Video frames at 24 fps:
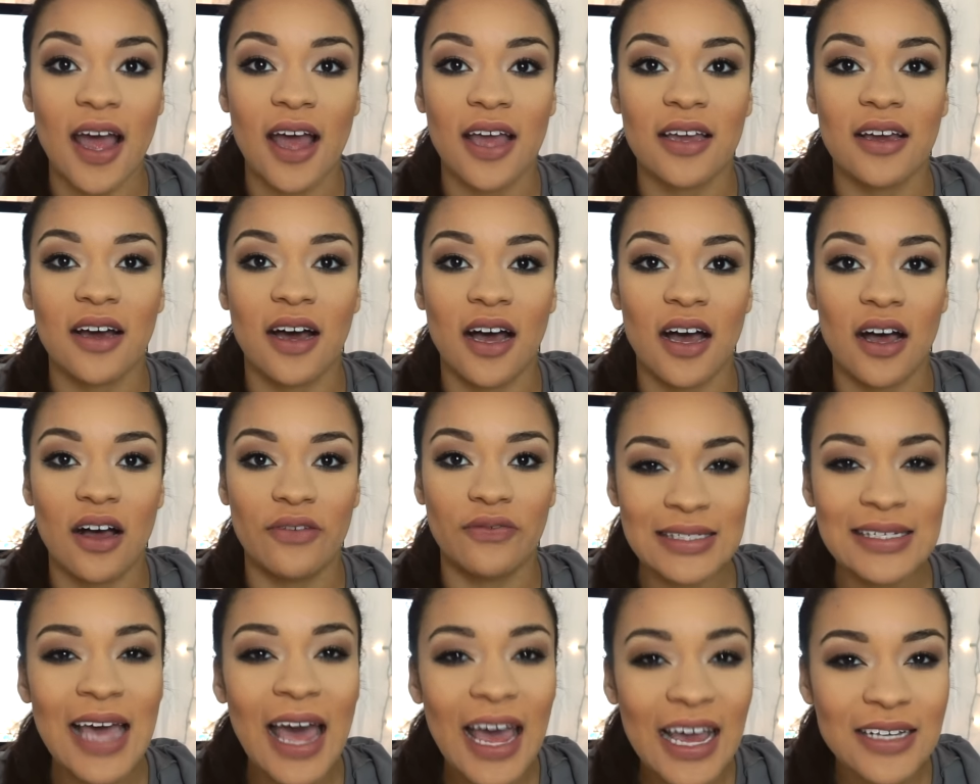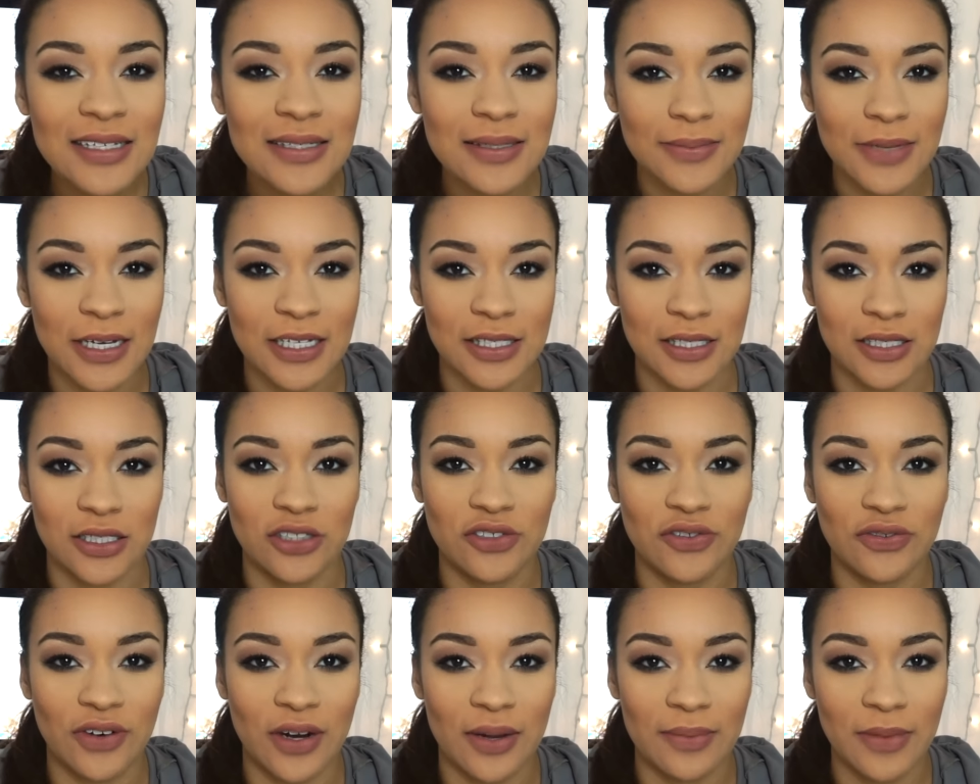I got a text
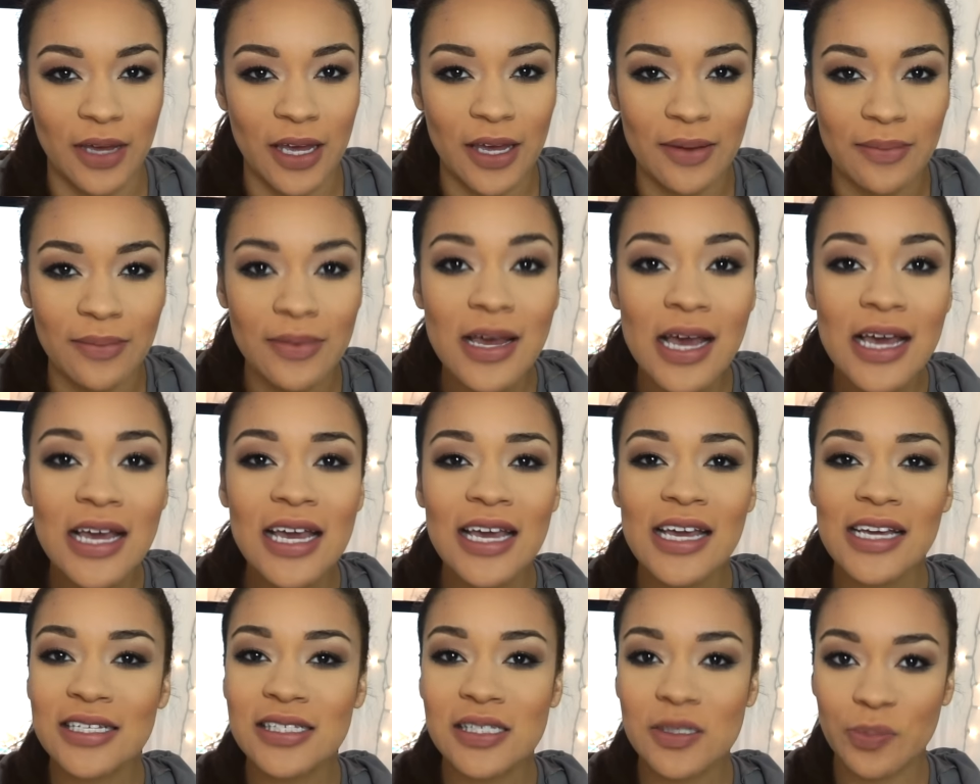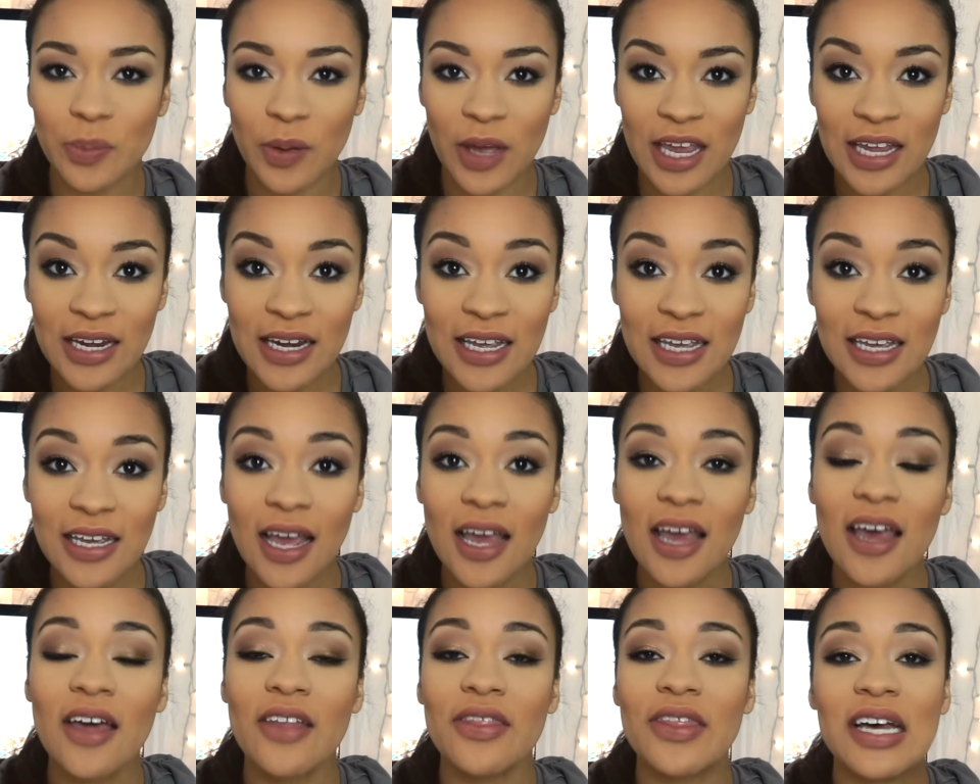message from him explaining
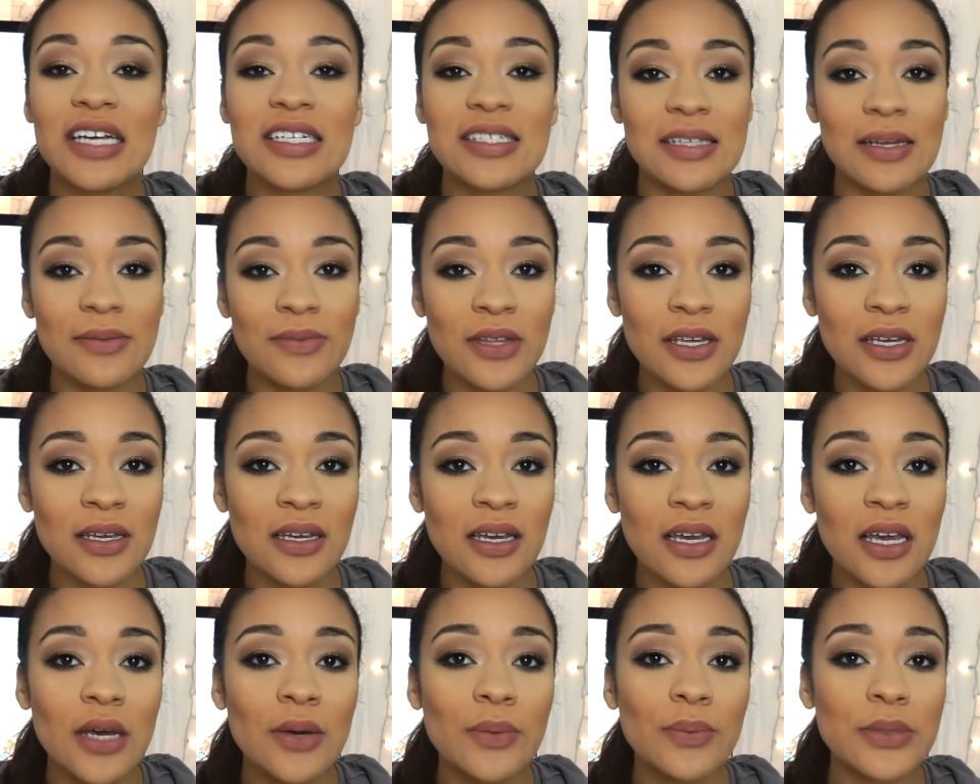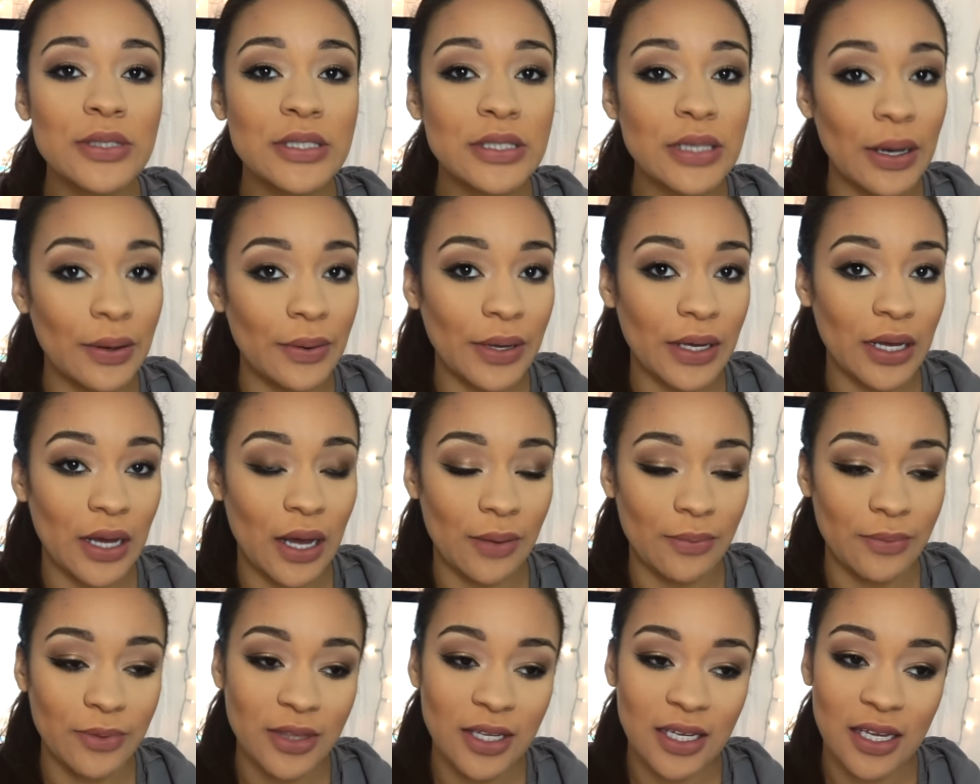that something was going
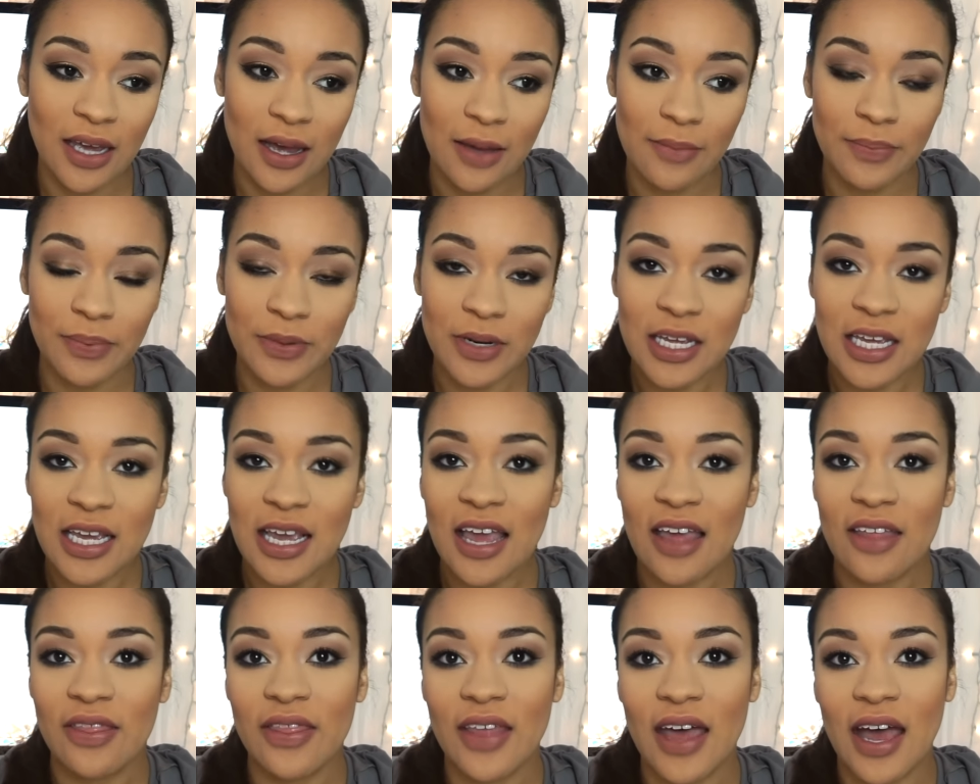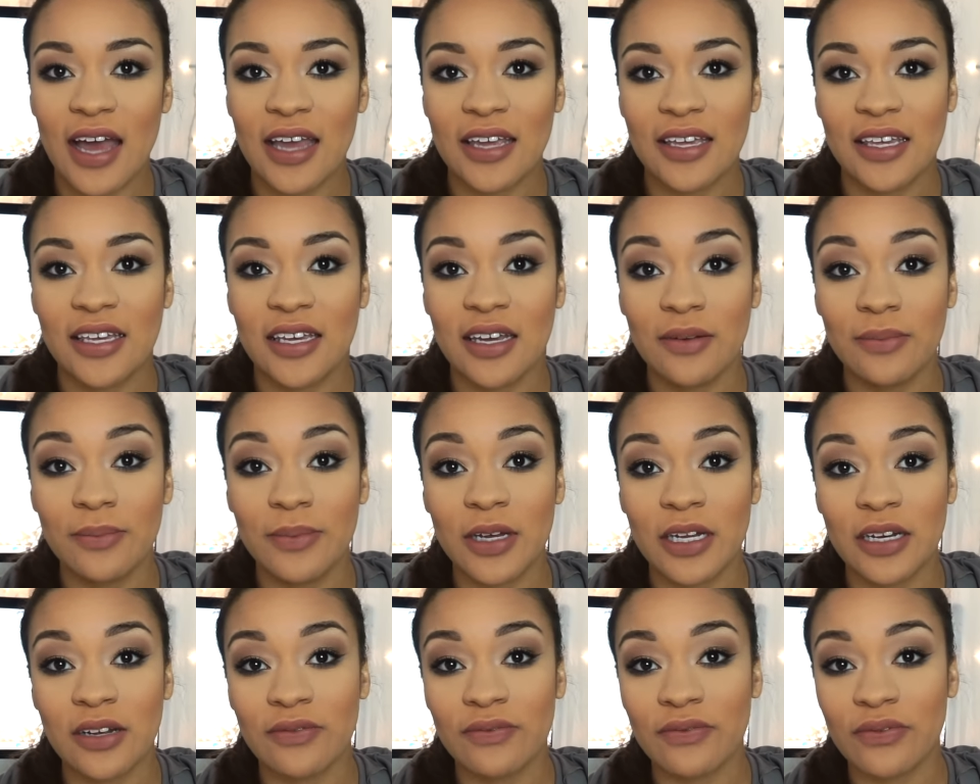on with the company and that he had
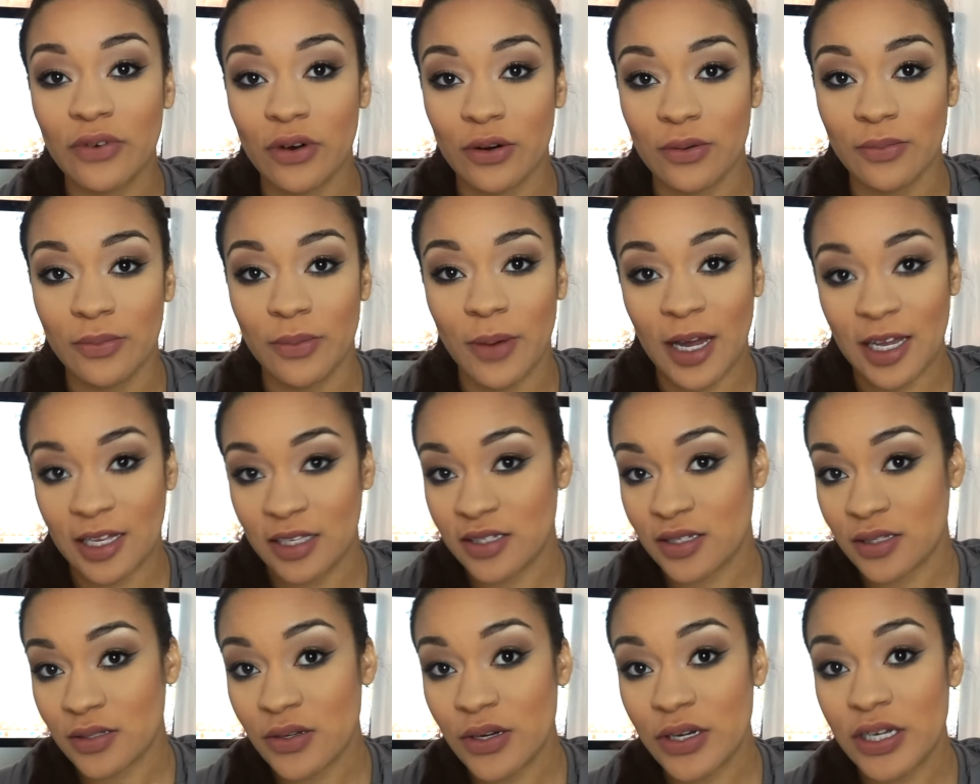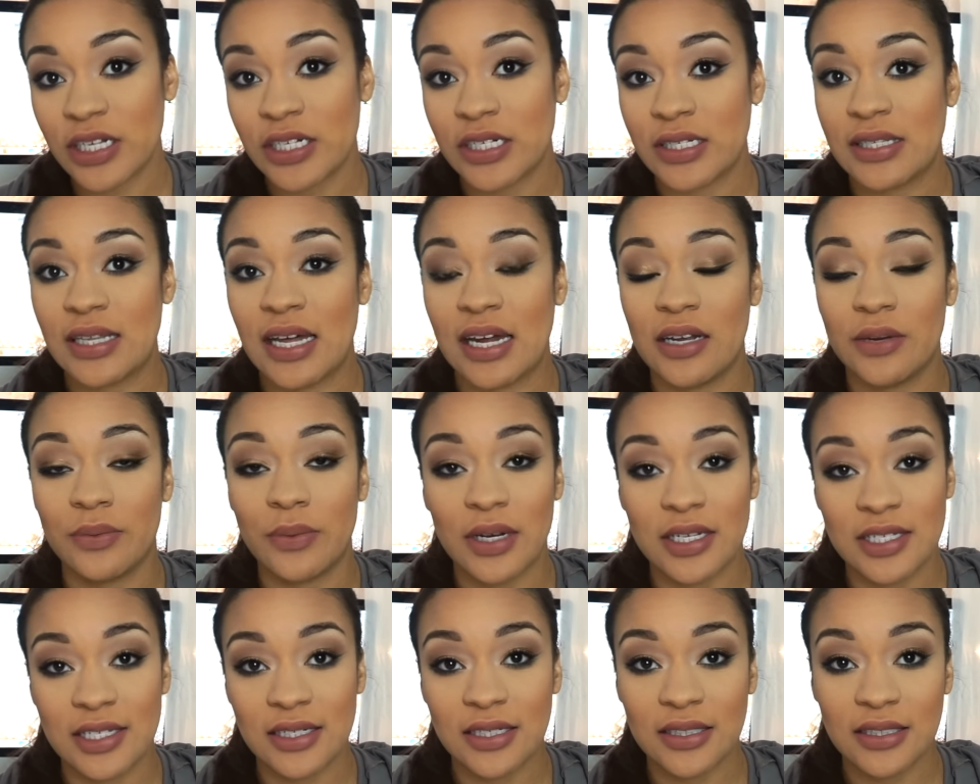been informed by his lawyers that he
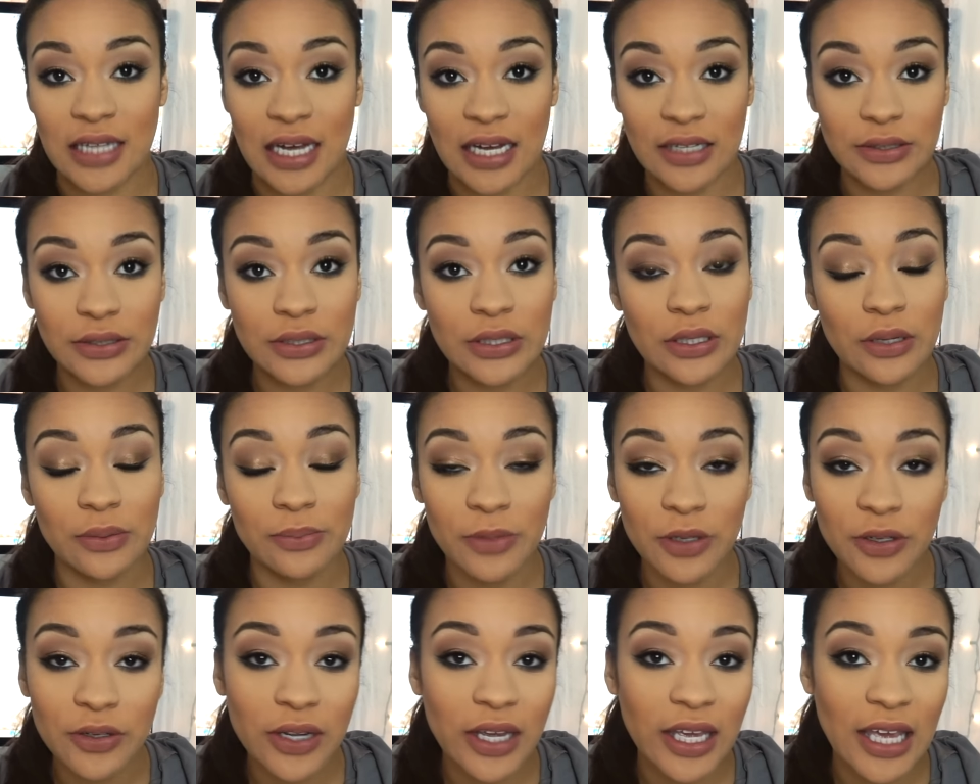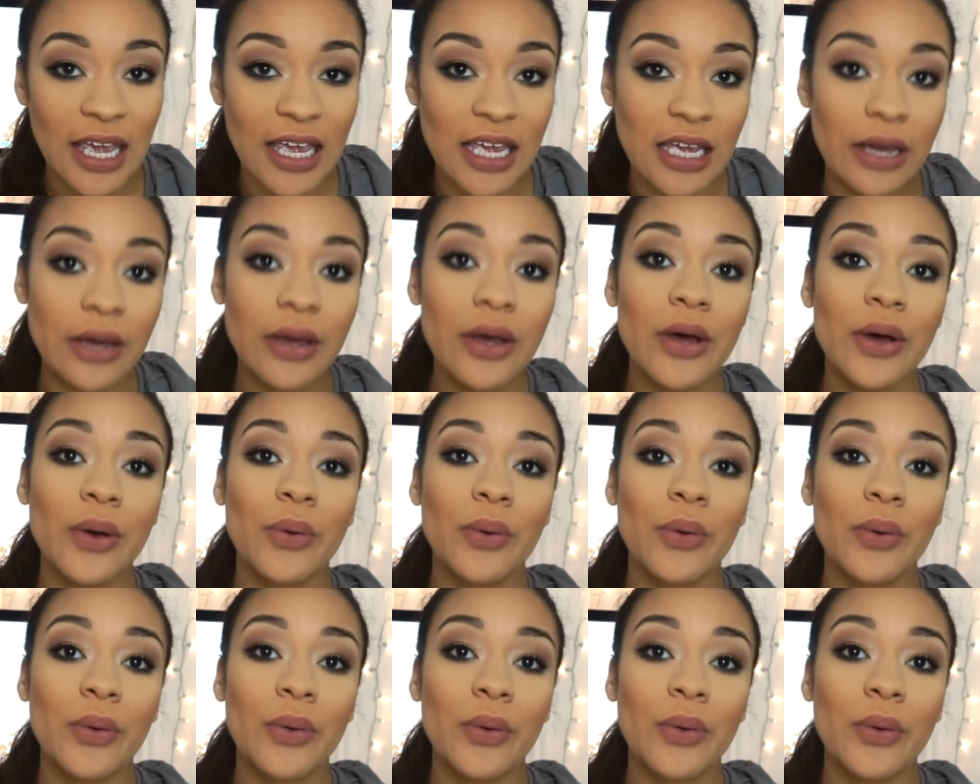wasn't allowed to communicate